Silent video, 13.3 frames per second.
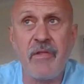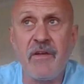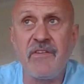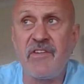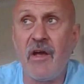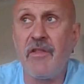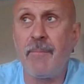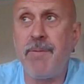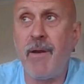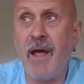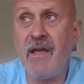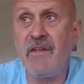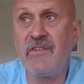So the
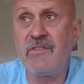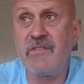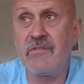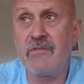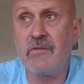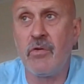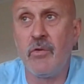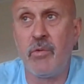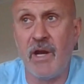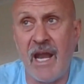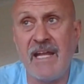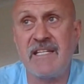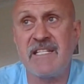players could
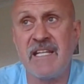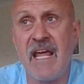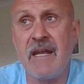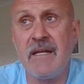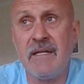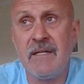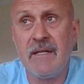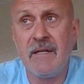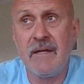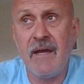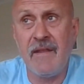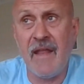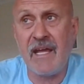relate to that,
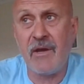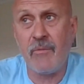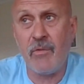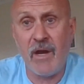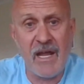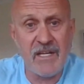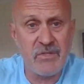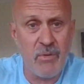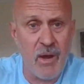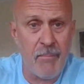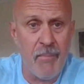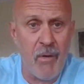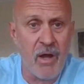and they could relate to
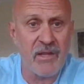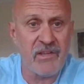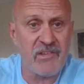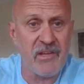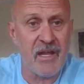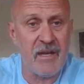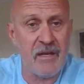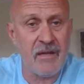our mindset.